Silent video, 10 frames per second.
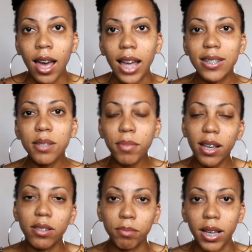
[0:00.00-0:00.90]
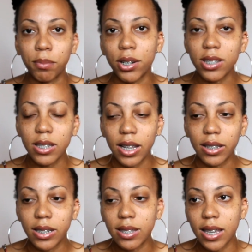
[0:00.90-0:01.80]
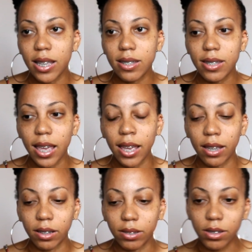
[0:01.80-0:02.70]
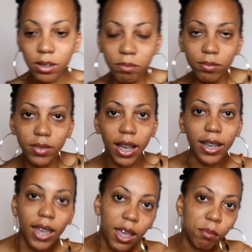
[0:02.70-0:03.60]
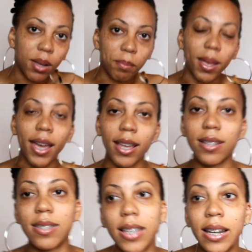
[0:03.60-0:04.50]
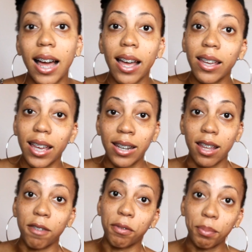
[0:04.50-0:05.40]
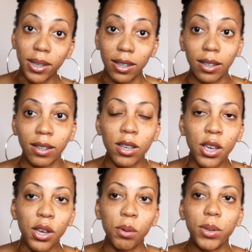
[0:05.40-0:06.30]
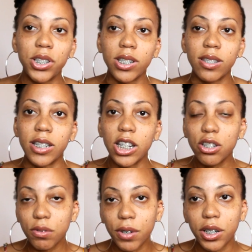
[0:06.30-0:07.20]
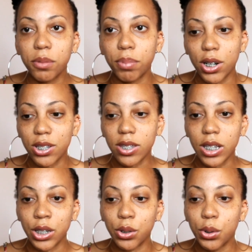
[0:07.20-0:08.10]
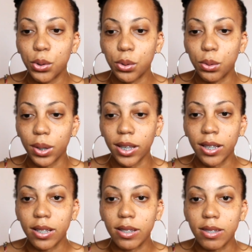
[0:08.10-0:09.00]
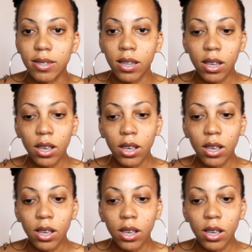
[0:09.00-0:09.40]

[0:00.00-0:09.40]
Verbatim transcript: I did my, my personality test and I came up as an INFP, which is an introverted person who is